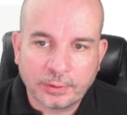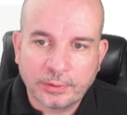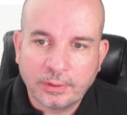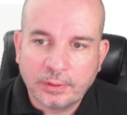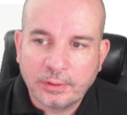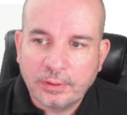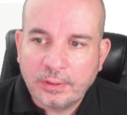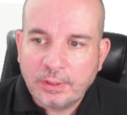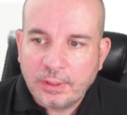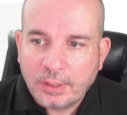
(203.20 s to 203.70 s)
one.
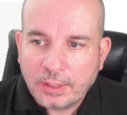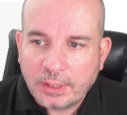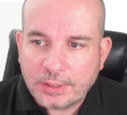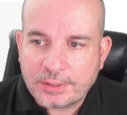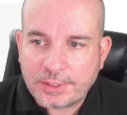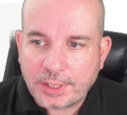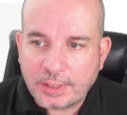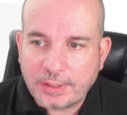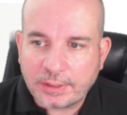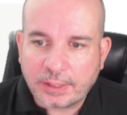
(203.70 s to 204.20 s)

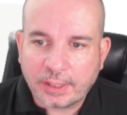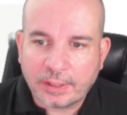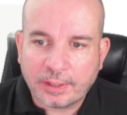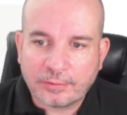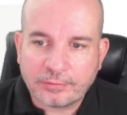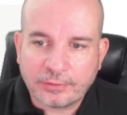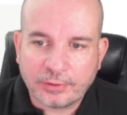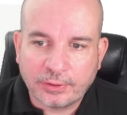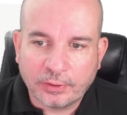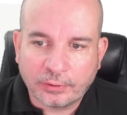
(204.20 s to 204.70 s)
Let's say you get
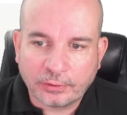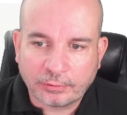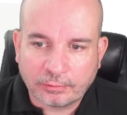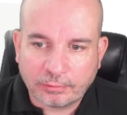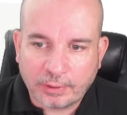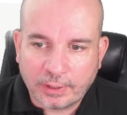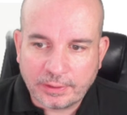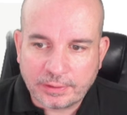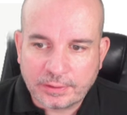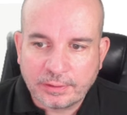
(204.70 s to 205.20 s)
that for 9
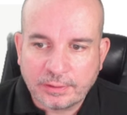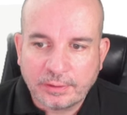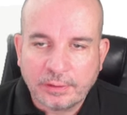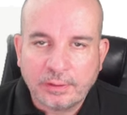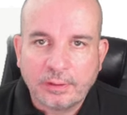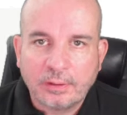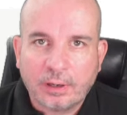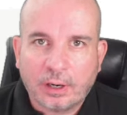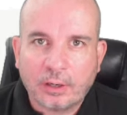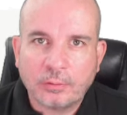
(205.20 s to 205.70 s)
grand,
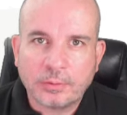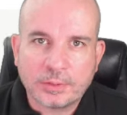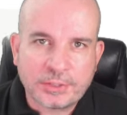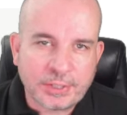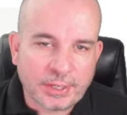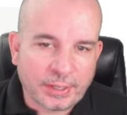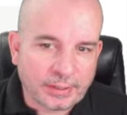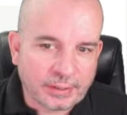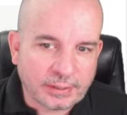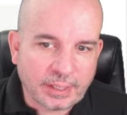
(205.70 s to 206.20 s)
I would
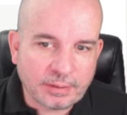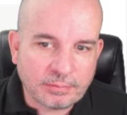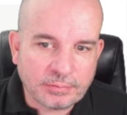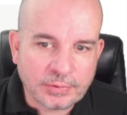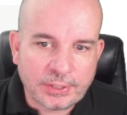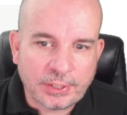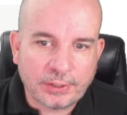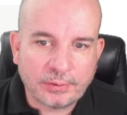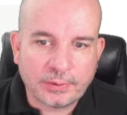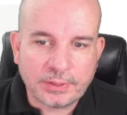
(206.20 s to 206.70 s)
say
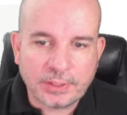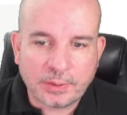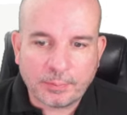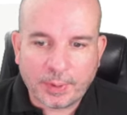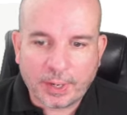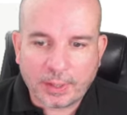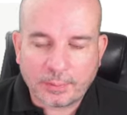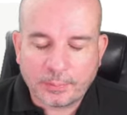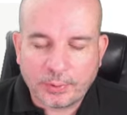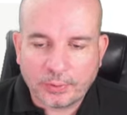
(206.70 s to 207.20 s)
keep 2 in your
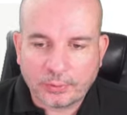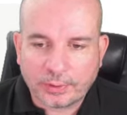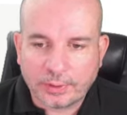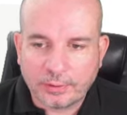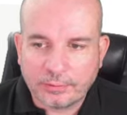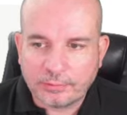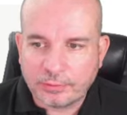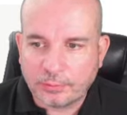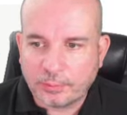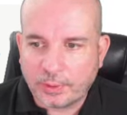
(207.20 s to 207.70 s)
back
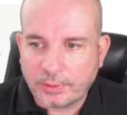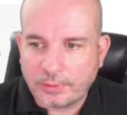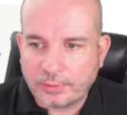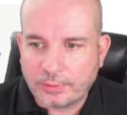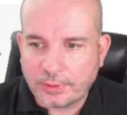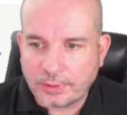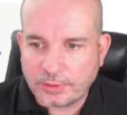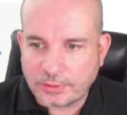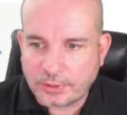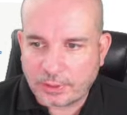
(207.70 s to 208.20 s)
pocket for when
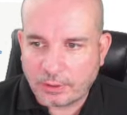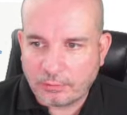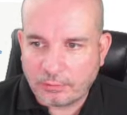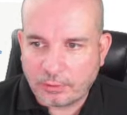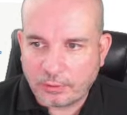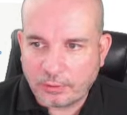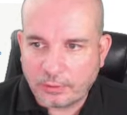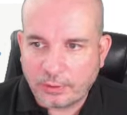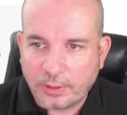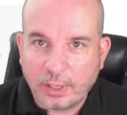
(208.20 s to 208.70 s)
things go
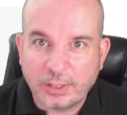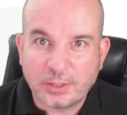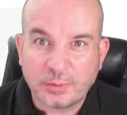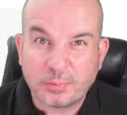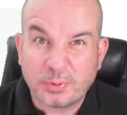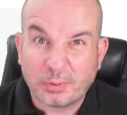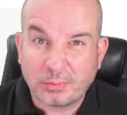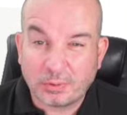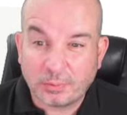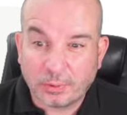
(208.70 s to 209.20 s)
wrong, and
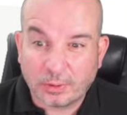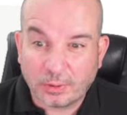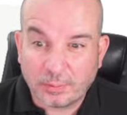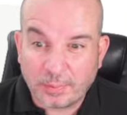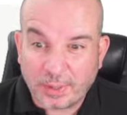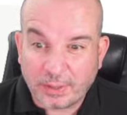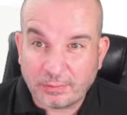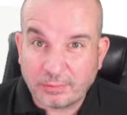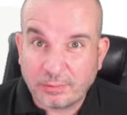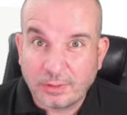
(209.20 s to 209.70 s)
you probably want
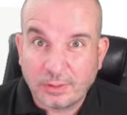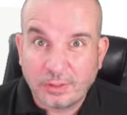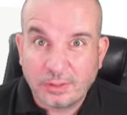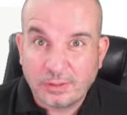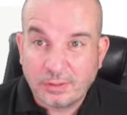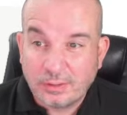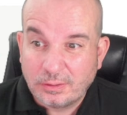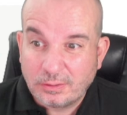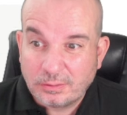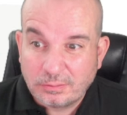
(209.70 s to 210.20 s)
about
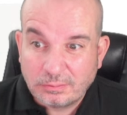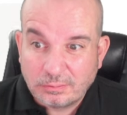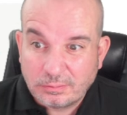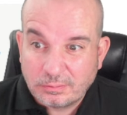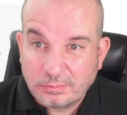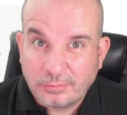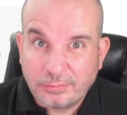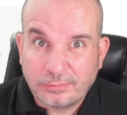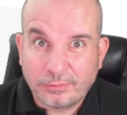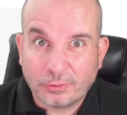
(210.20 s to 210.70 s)

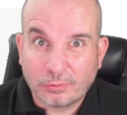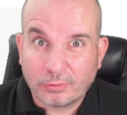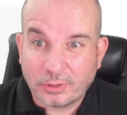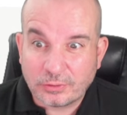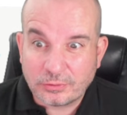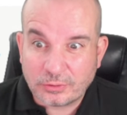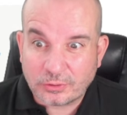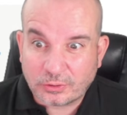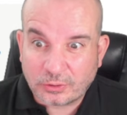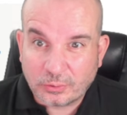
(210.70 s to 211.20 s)

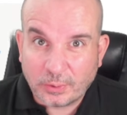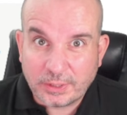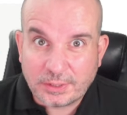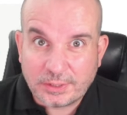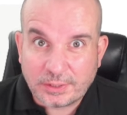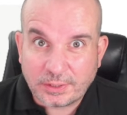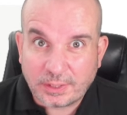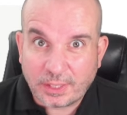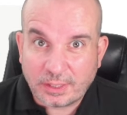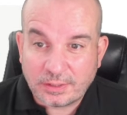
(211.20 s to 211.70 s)
400
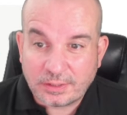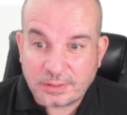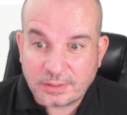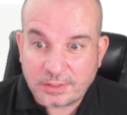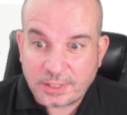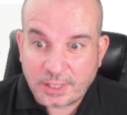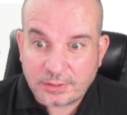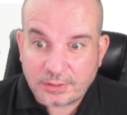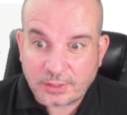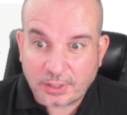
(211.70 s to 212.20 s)
quid to get you to
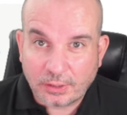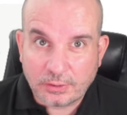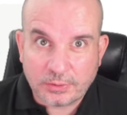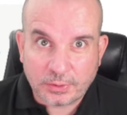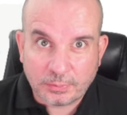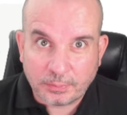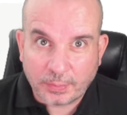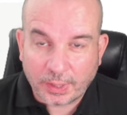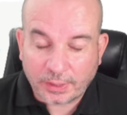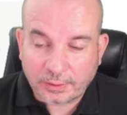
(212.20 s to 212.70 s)

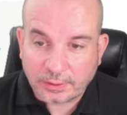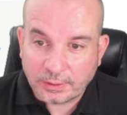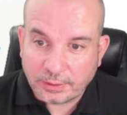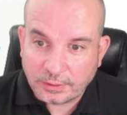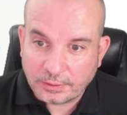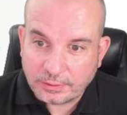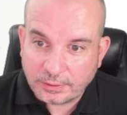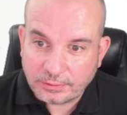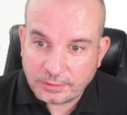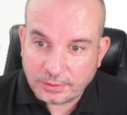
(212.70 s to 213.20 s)
Tesco's and back
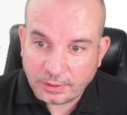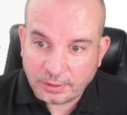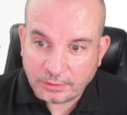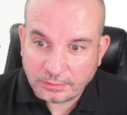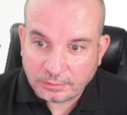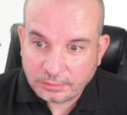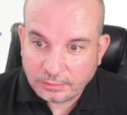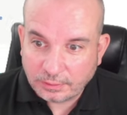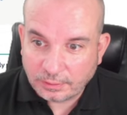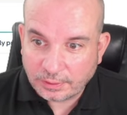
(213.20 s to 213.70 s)
in it, don't
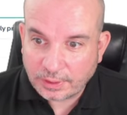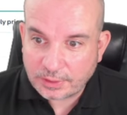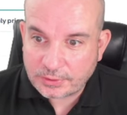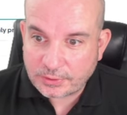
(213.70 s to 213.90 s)
you, on